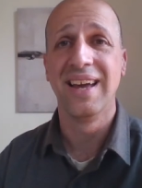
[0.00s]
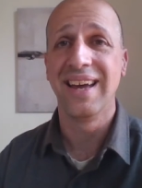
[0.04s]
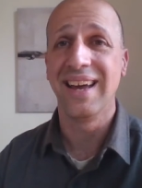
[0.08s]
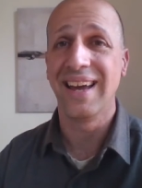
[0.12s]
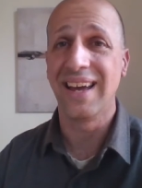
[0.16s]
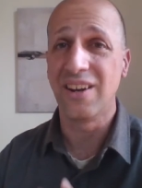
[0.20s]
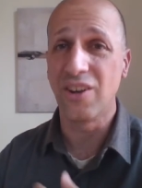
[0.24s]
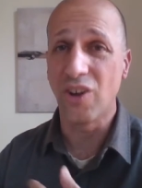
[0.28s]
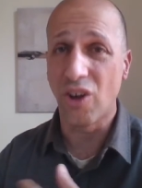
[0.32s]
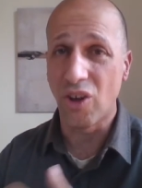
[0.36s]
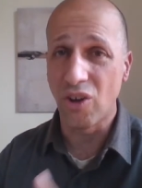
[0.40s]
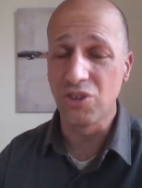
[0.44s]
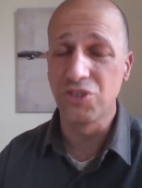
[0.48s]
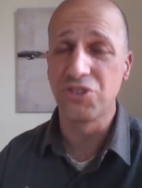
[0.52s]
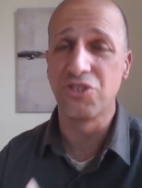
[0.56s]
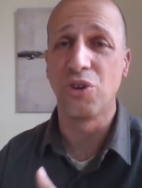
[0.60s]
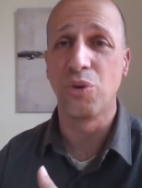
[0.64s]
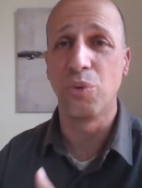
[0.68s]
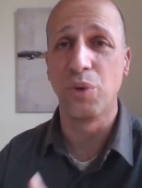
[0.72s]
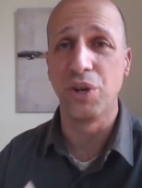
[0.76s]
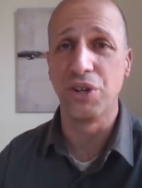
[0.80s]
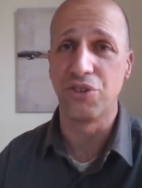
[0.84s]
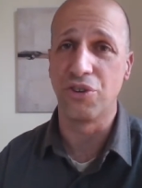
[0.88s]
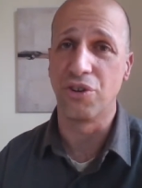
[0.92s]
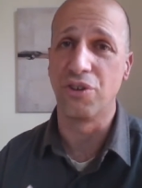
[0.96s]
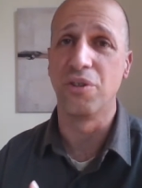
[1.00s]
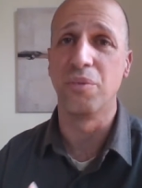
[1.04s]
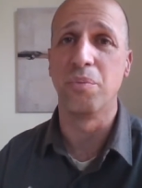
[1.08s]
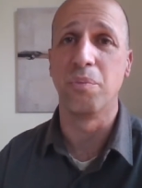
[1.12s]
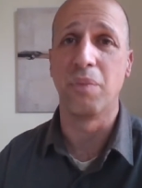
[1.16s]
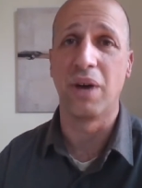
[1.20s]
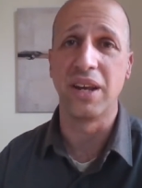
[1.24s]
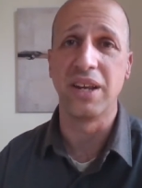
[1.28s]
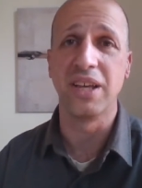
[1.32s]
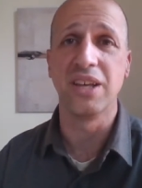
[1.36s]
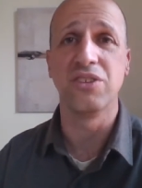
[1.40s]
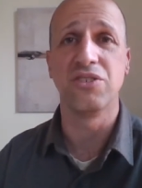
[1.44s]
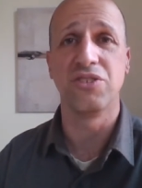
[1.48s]
and also return
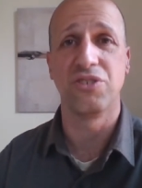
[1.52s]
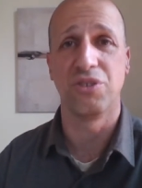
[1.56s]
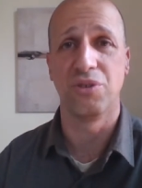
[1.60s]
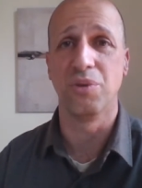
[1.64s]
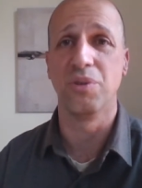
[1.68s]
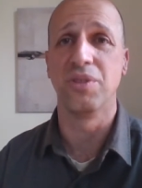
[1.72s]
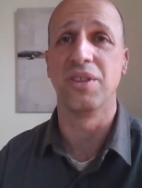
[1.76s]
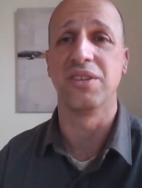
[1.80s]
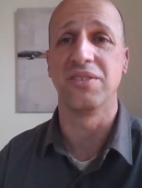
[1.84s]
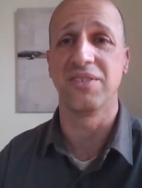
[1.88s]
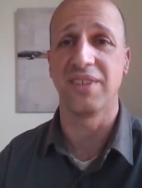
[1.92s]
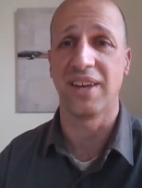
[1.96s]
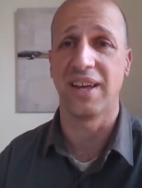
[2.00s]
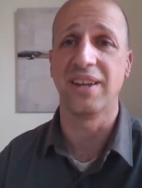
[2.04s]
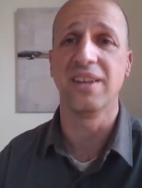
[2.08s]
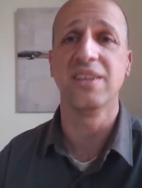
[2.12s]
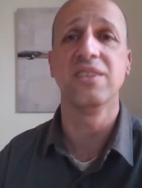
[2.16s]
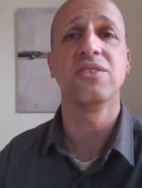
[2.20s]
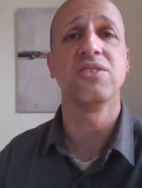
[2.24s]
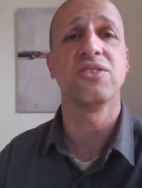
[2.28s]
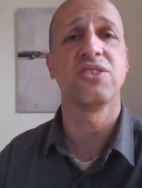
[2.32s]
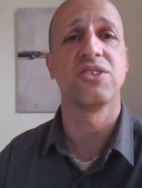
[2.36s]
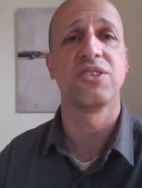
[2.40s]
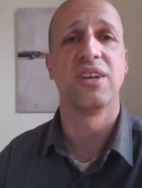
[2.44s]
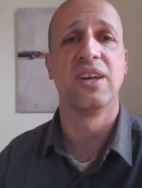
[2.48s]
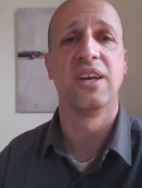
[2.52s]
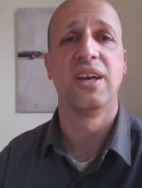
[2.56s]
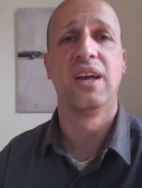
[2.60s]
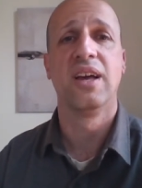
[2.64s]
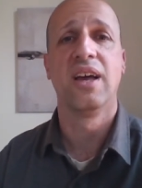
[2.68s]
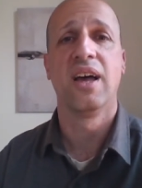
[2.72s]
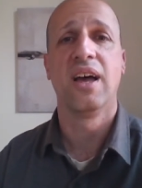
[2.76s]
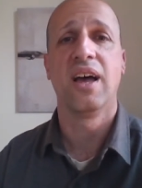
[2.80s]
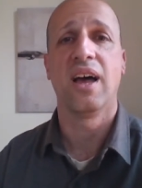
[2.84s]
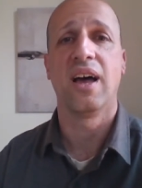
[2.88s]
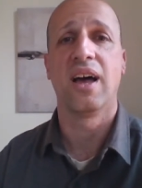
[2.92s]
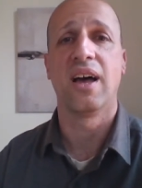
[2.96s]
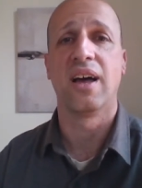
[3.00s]
money to the tenants
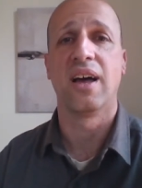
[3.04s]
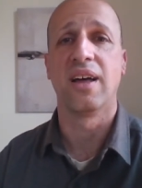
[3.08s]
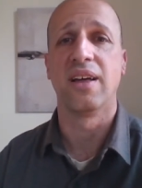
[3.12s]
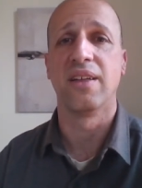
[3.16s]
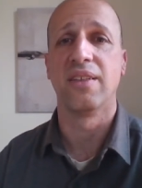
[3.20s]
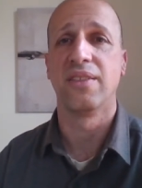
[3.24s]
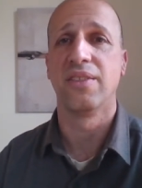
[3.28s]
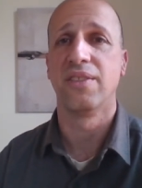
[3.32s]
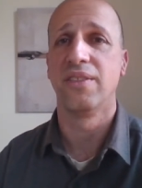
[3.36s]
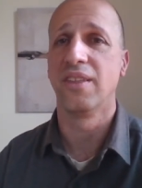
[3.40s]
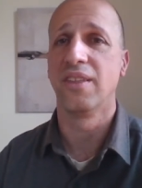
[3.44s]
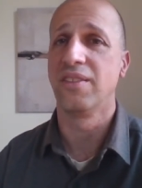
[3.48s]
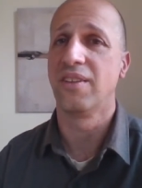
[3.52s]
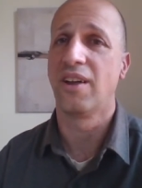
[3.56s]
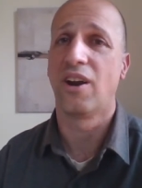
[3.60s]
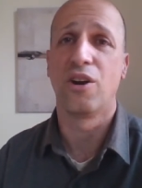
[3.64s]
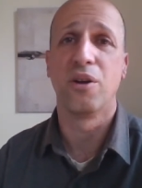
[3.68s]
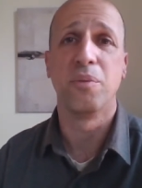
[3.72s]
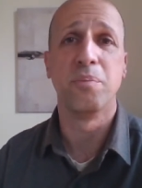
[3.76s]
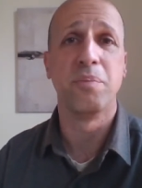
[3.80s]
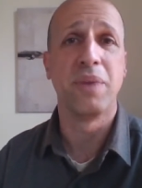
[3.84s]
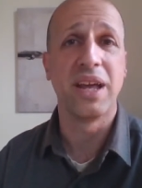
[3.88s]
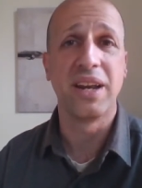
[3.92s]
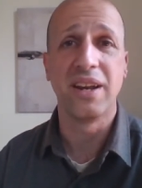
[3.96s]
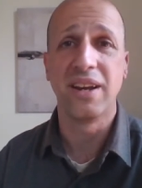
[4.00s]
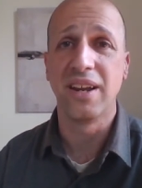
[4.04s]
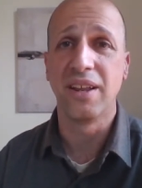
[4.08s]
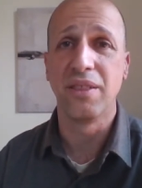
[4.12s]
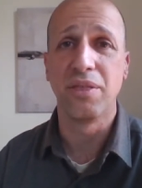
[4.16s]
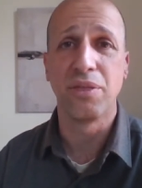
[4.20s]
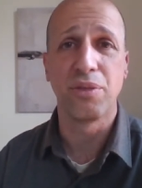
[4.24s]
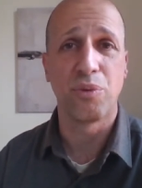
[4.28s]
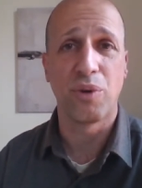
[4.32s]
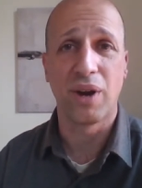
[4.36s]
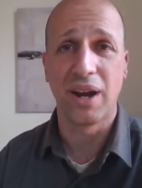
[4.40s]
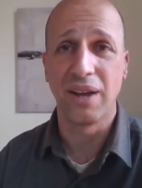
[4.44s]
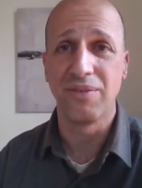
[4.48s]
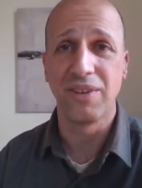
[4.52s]
uh, that are embedded in
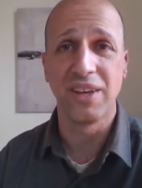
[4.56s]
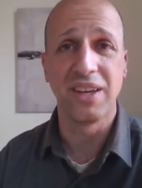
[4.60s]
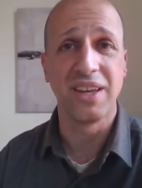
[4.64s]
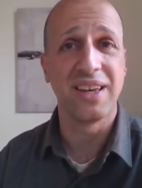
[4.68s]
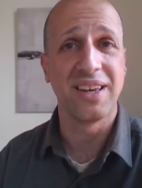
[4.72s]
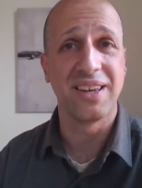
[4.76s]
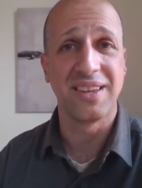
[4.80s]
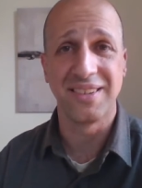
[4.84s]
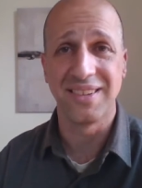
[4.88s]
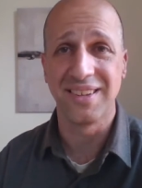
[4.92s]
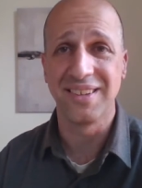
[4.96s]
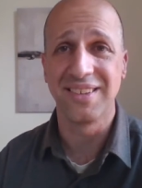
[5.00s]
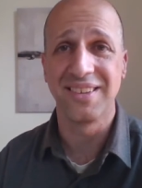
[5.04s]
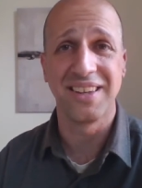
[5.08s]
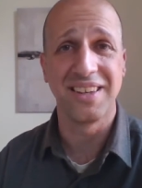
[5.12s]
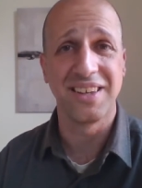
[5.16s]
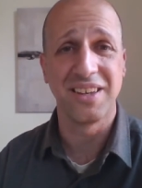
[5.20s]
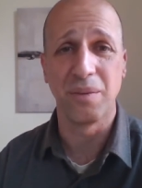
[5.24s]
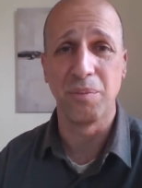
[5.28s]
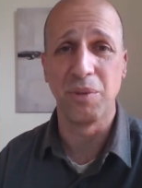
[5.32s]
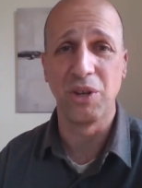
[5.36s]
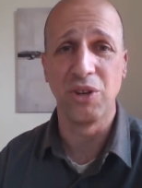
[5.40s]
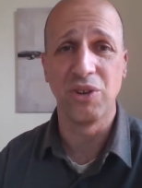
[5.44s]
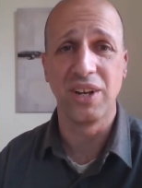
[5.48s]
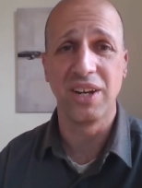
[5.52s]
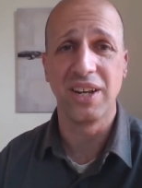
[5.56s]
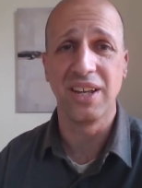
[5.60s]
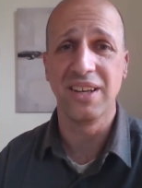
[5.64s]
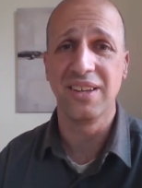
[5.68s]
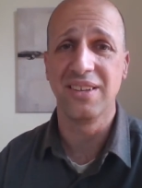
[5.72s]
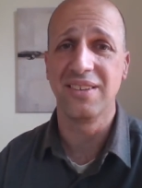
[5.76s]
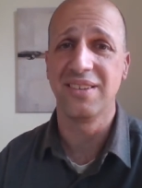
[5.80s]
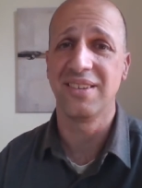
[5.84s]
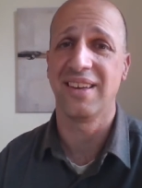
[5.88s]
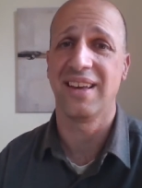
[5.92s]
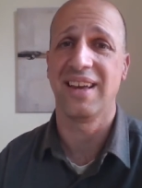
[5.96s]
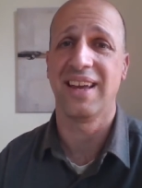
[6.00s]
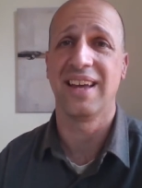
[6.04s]
thriving existing
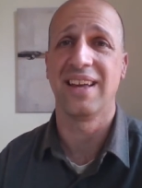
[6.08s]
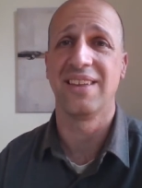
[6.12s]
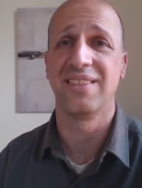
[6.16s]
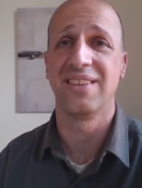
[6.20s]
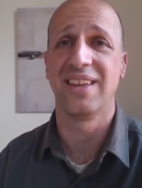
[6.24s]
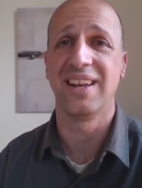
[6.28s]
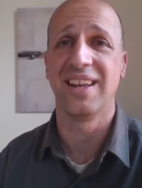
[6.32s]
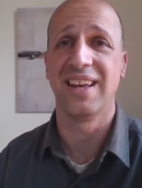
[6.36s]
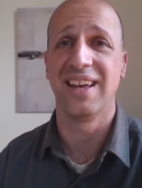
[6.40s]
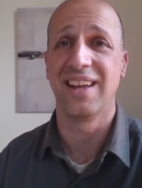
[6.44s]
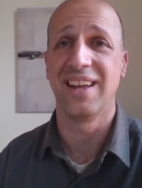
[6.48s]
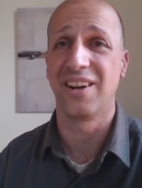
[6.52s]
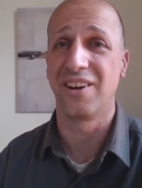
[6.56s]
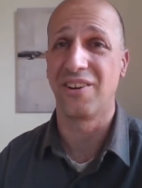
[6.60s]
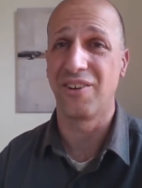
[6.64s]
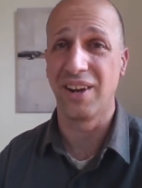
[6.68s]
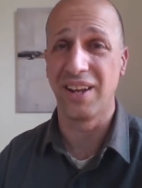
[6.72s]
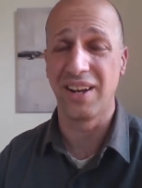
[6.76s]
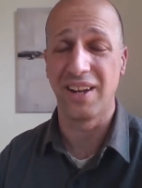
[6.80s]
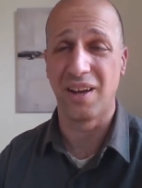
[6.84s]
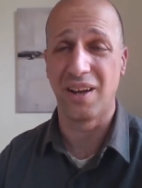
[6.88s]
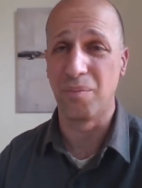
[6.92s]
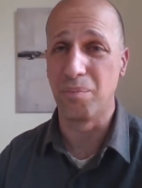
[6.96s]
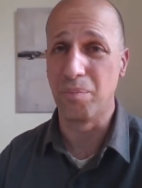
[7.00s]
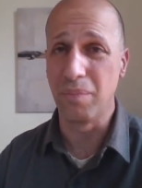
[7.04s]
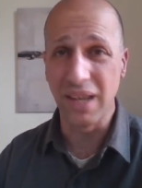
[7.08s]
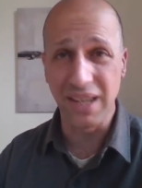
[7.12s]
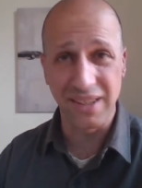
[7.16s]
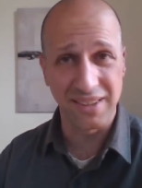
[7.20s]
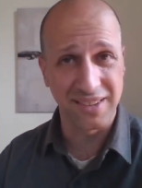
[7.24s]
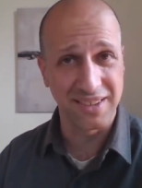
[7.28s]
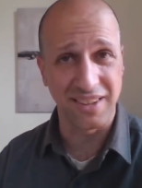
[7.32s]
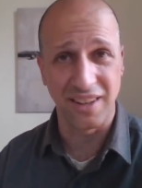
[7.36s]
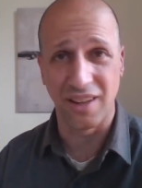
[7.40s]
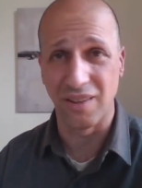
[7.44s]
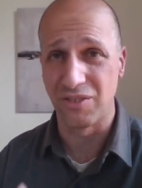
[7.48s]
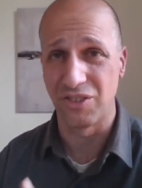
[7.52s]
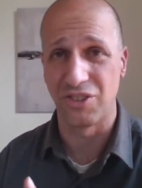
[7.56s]
communities and that integrate a
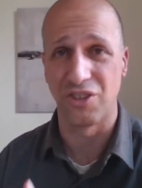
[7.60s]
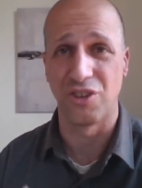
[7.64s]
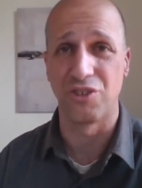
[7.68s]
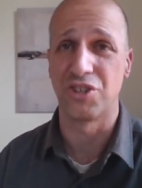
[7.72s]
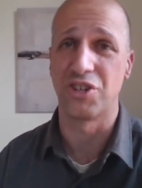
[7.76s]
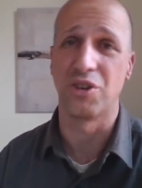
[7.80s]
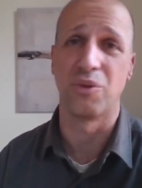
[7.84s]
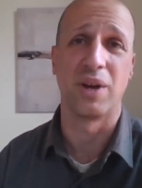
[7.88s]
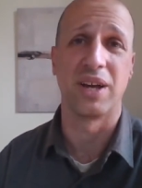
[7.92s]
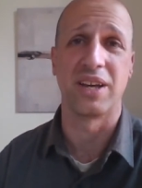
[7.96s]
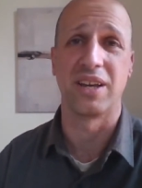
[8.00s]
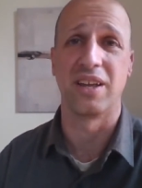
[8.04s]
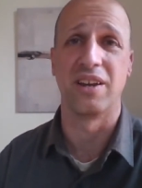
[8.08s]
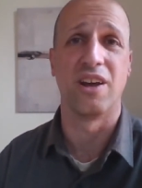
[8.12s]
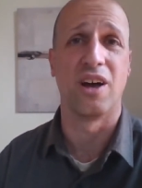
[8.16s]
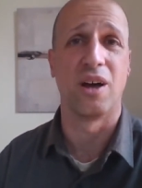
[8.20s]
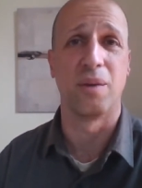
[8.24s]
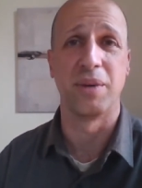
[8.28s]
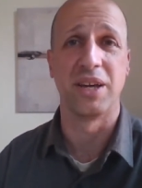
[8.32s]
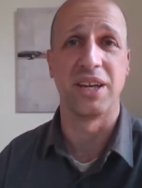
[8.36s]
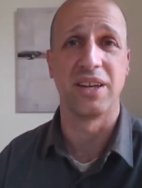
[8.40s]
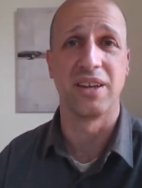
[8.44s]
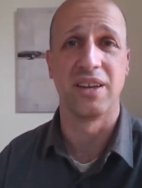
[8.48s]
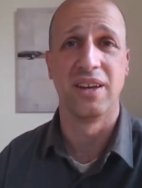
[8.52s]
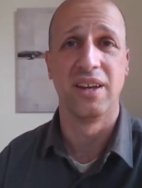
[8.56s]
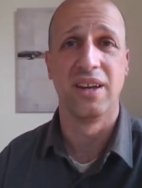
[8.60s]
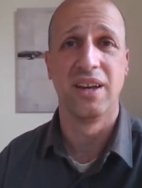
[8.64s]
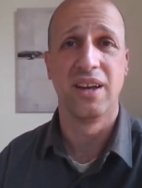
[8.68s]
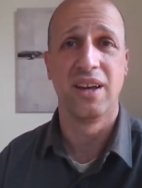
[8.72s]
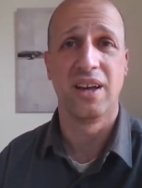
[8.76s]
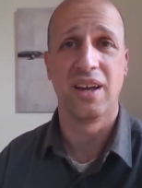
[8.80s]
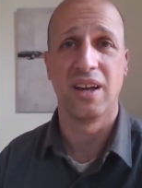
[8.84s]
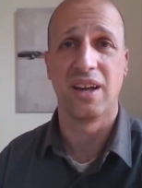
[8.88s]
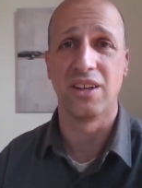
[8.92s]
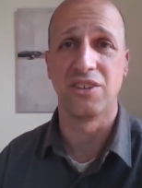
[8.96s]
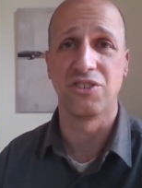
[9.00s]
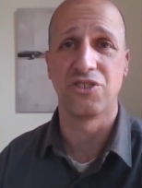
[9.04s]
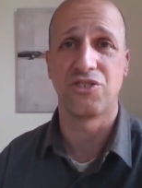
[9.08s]
mix of socioeconomic
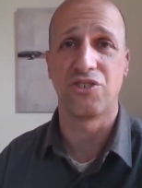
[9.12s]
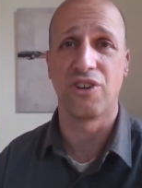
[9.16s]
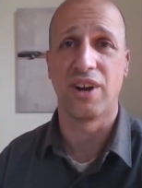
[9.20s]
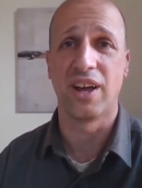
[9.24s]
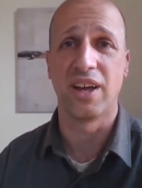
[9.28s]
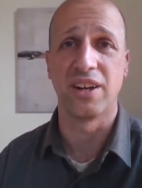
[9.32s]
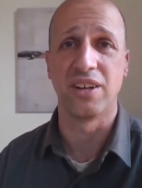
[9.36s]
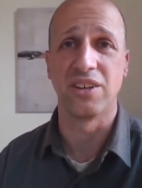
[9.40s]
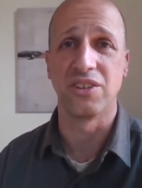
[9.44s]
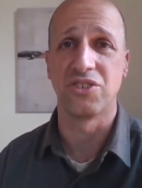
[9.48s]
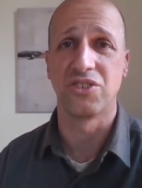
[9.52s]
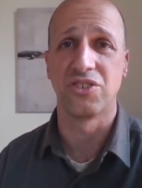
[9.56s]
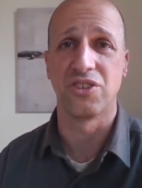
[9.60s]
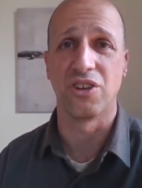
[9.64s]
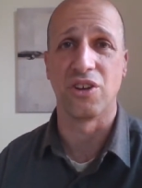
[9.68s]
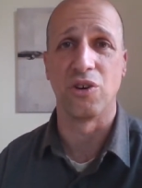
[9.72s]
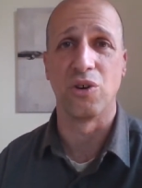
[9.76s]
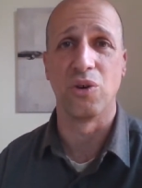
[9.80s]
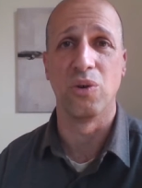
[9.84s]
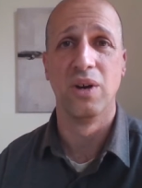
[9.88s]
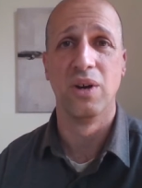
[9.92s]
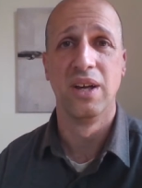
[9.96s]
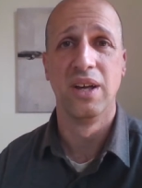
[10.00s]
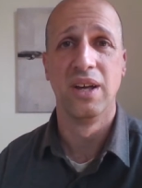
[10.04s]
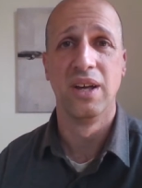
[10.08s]
uh, strata. So